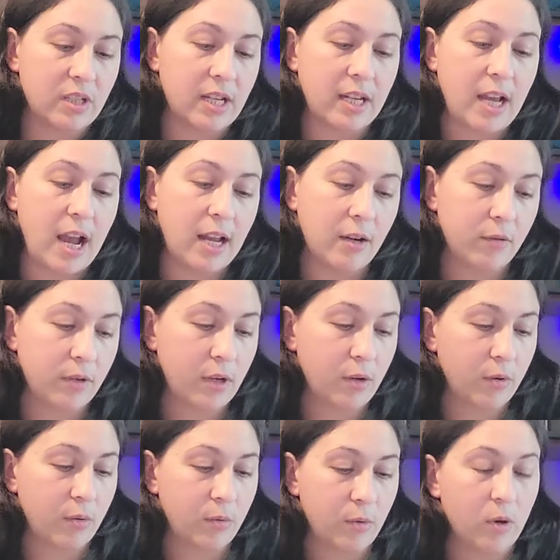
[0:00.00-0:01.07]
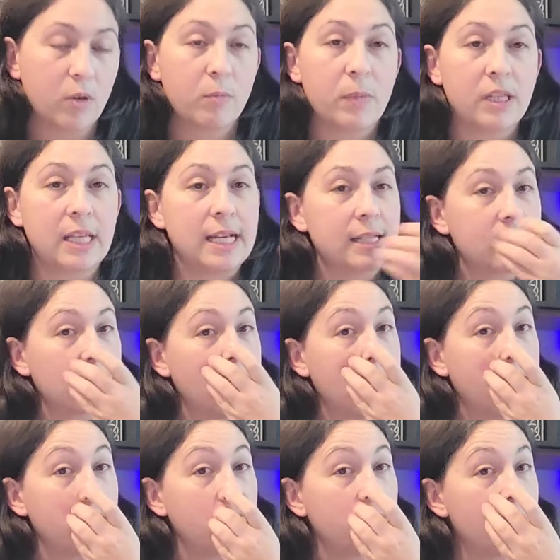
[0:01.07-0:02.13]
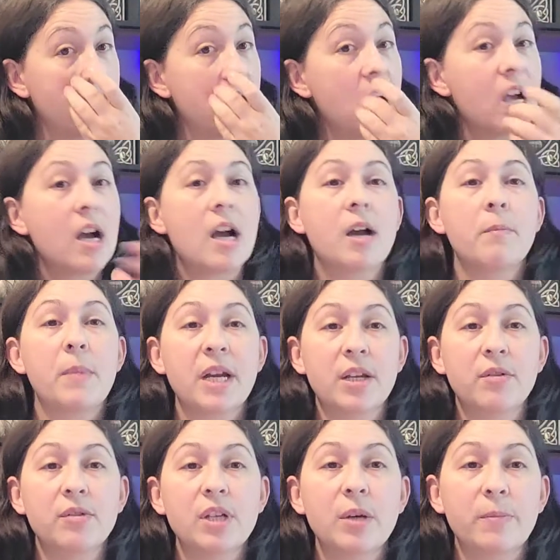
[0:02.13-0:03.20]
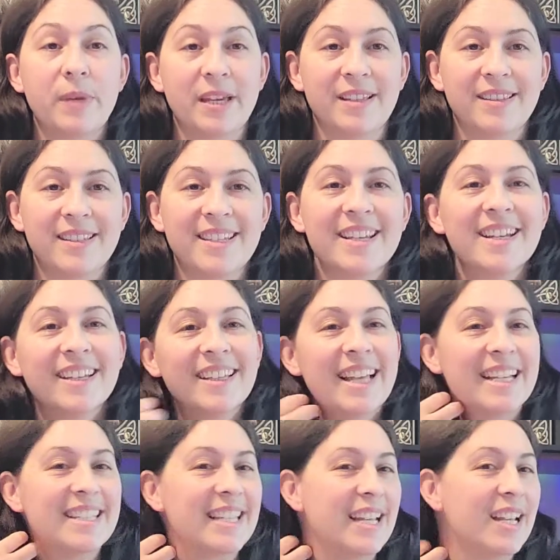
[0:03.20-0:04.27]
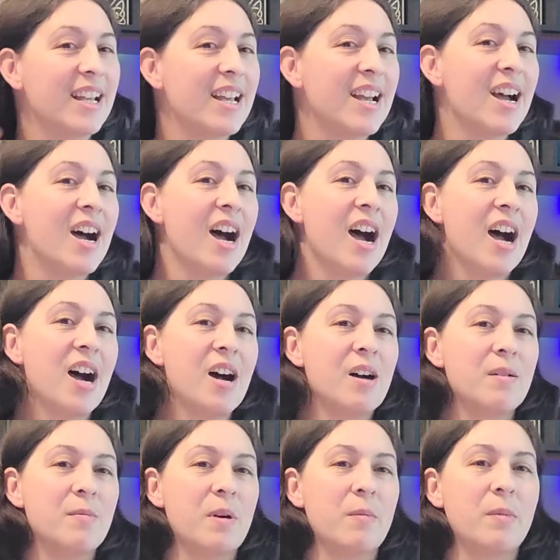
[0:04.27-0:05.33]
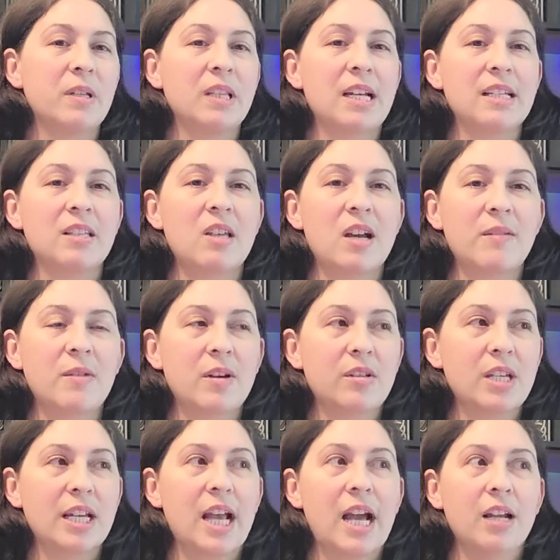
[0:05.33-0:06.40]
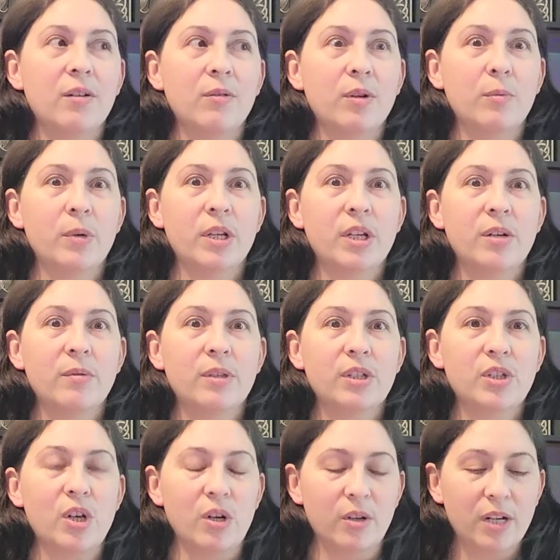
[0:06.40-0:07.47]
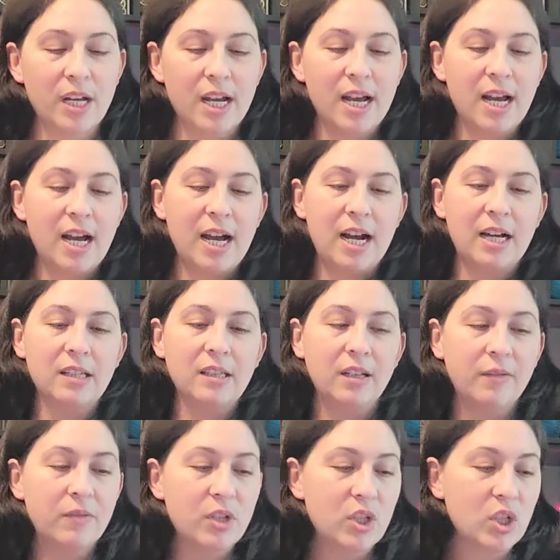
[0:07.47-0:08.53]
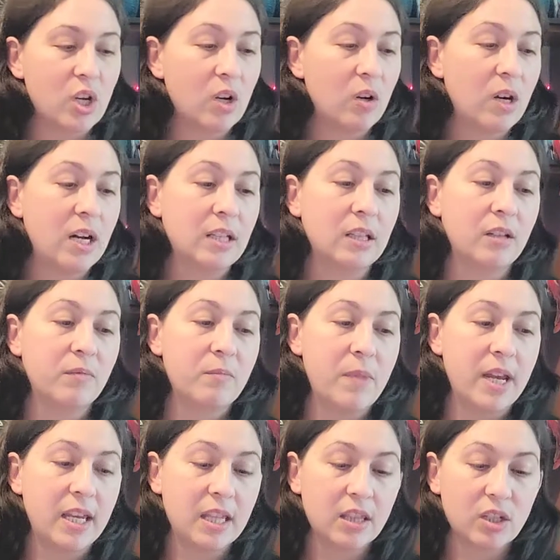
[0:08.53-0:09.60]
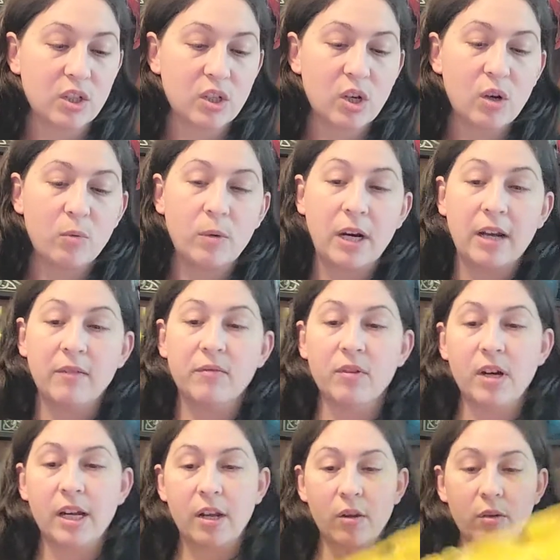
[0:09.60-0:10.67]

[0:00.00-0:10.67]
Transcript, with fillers: was like, I don't know, or my last live, my Utopians, that's it. On my last live, I was like, I don't know what to do with the shawl. I love the shawl. I love making the shawl whenever I